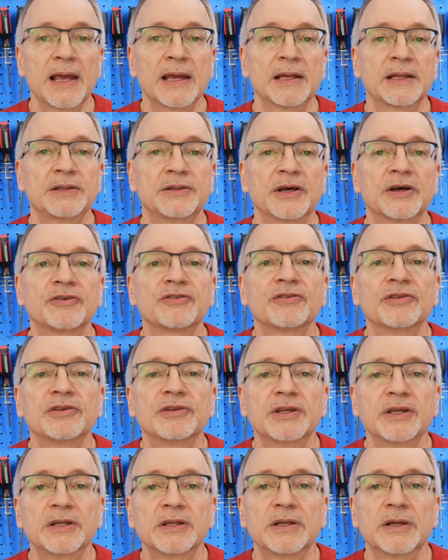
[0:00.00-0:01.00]
It does
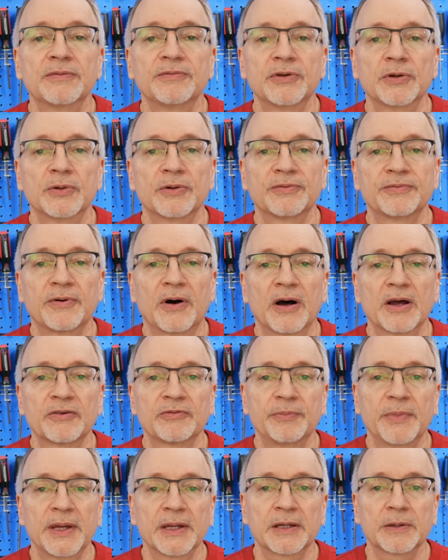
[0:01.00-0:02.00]
indeed give you a
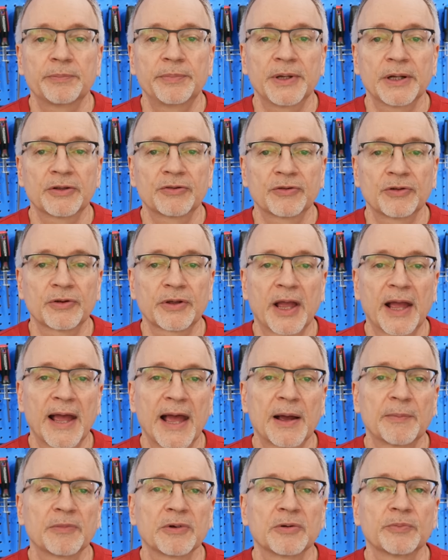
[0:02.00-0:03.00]
5 megapixel
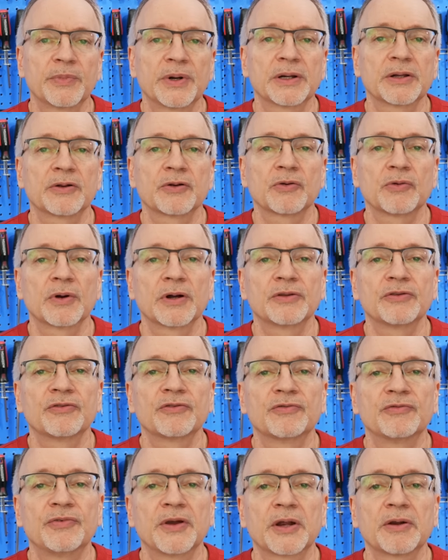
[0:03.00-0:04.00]
camera, but it
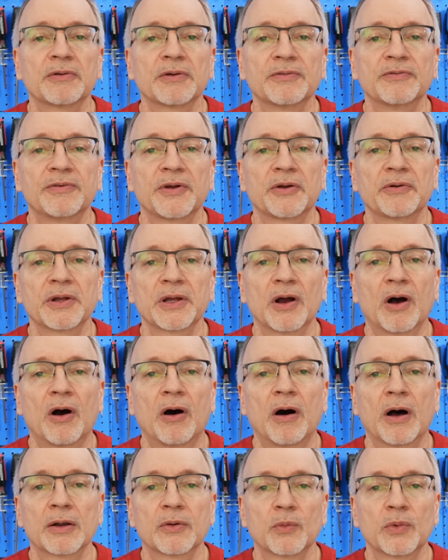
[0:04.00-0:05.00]
runs very, very
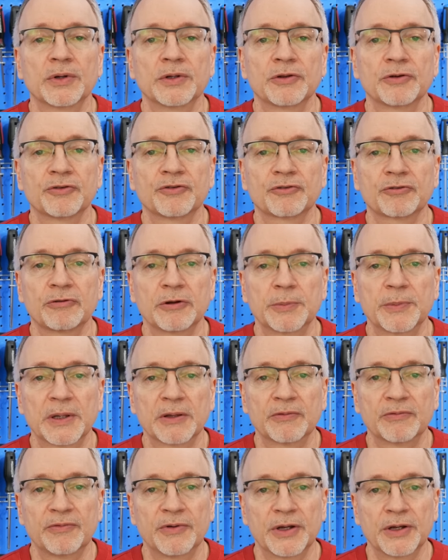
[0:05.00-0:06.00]
hot shot when you're
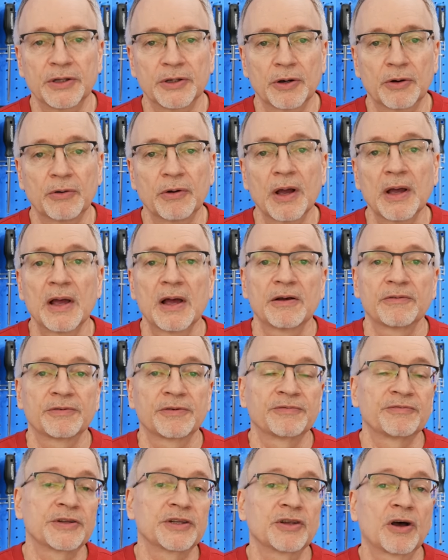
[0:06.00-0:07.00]
streaming video.
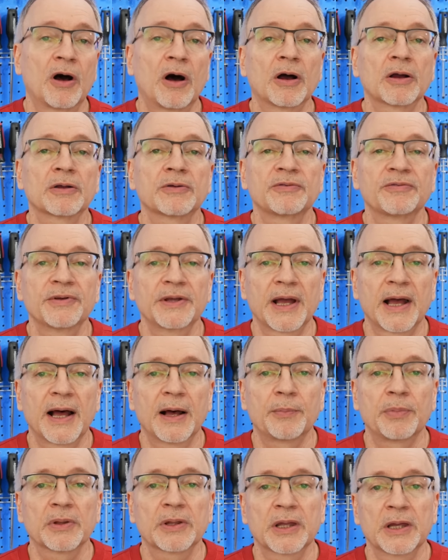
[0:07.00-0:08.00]
For photography
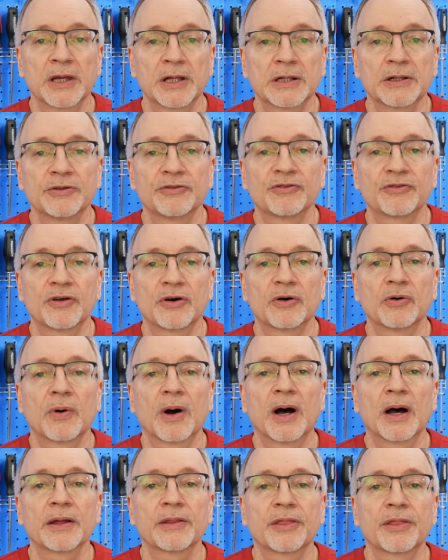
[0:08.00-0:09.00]
applications, though,
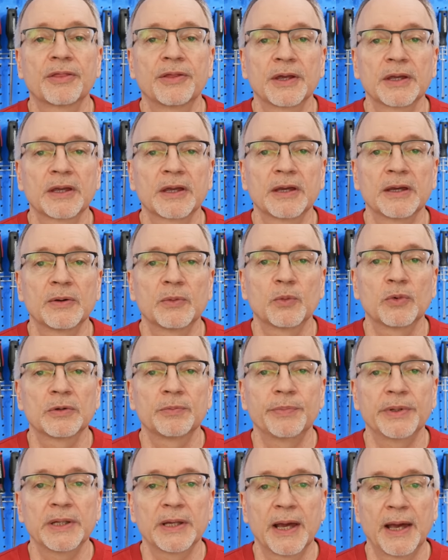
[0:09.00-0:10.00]
I think it
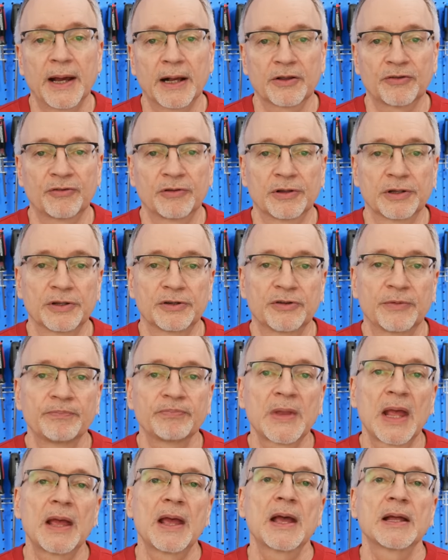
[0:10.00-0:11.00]
would be excellent.
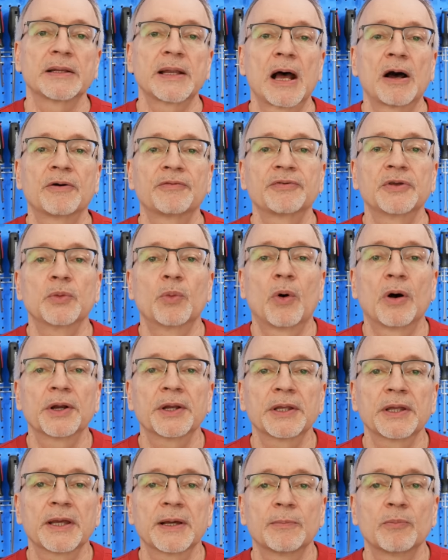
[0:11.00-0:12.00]
Now, if you want
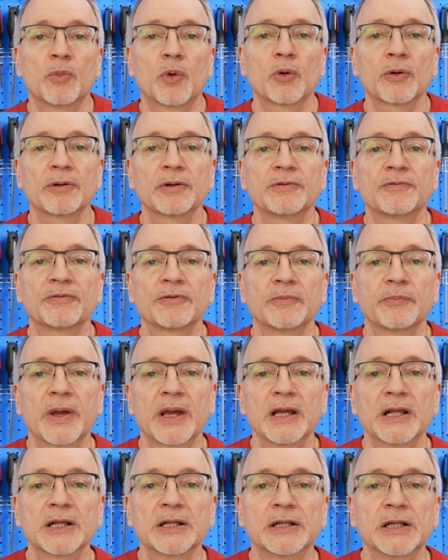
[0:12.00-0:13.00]
to get more
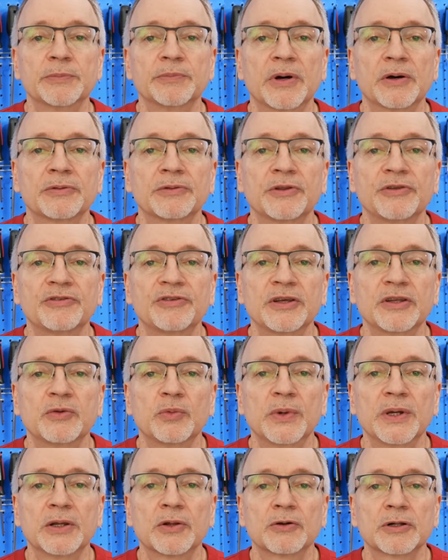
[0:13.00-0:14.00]
information about the
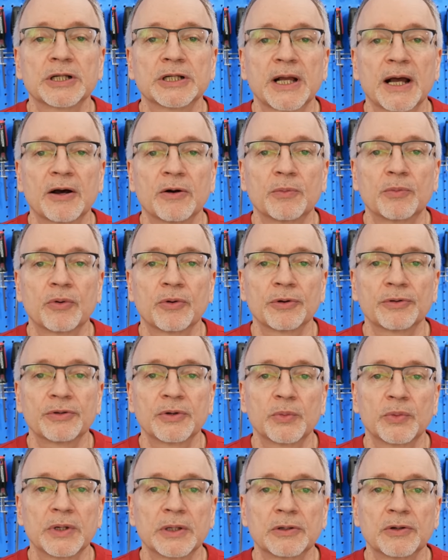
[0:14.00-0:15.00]
Seeeduino Xiao board
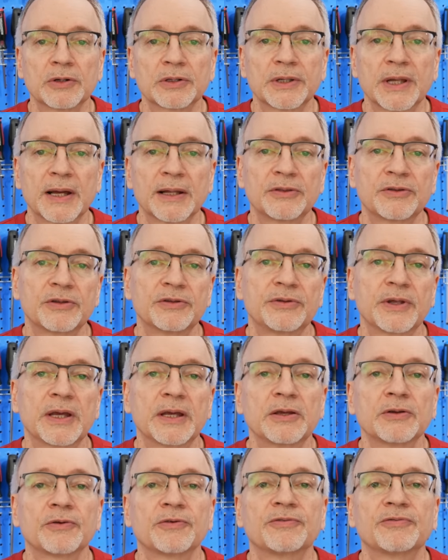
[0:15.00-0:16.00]
that we looked at
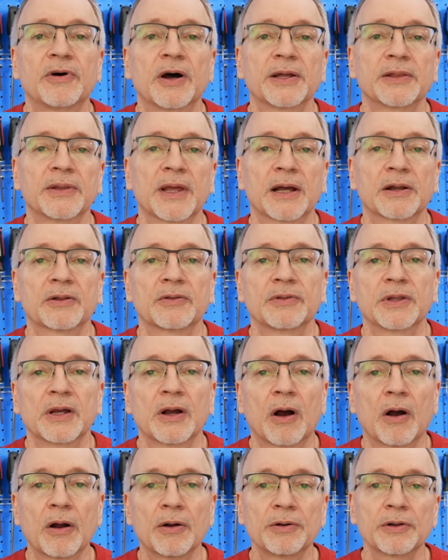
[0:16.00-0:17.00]
today, you'll find that on the
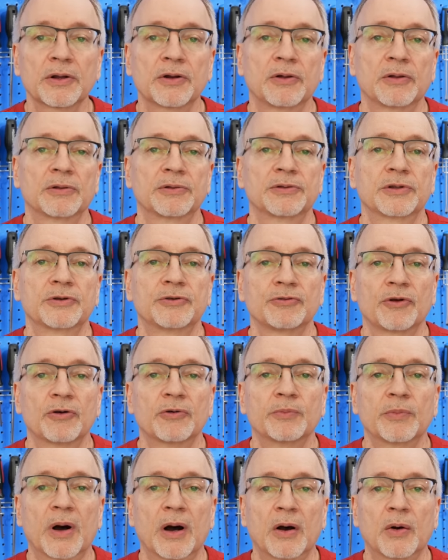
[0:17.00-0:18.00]
article in the
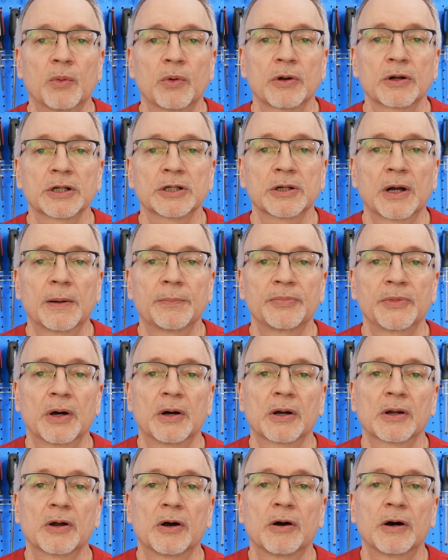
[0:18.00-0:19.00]

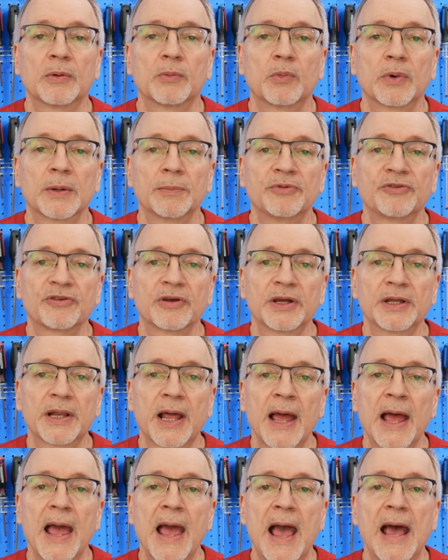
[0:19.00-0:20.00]
DroneBotWorkshop.com website.
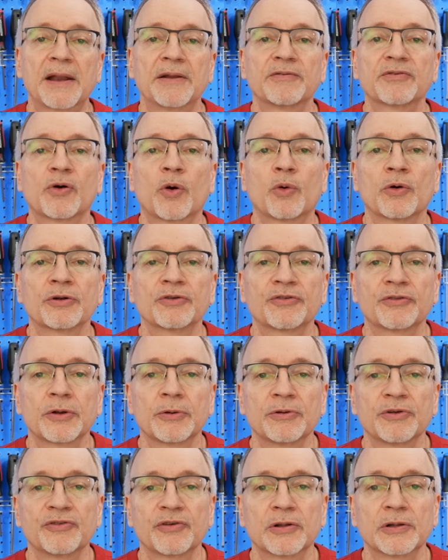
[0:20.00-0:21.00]
And of course,
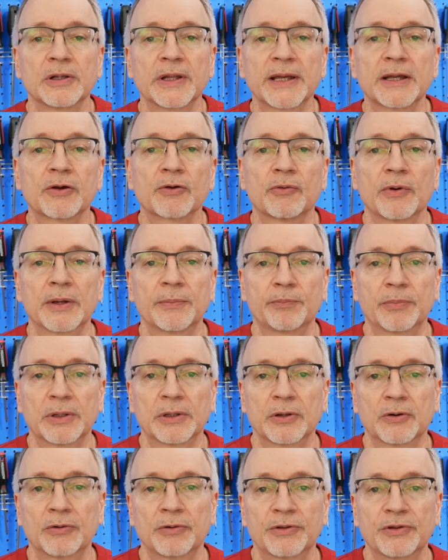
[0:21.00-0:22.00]
there is a link right
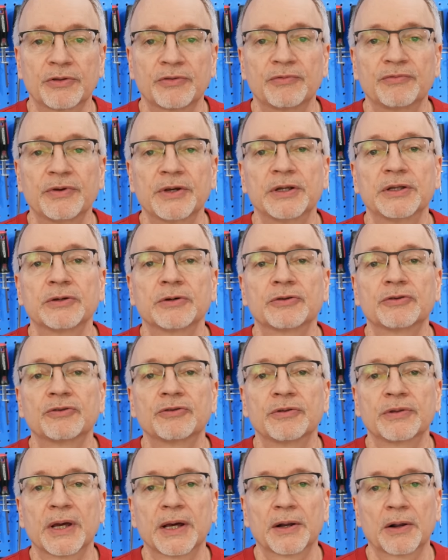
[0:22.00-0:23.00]
below this video
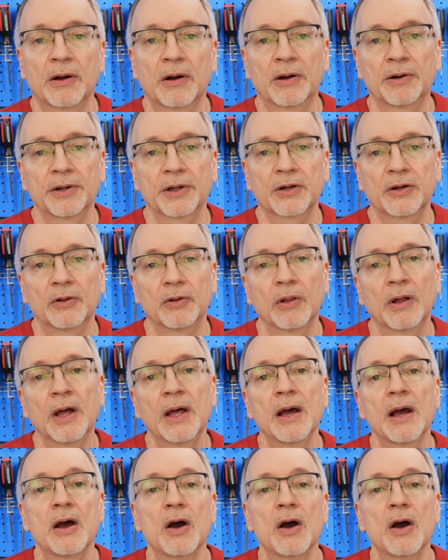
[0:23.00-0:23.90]
to that article.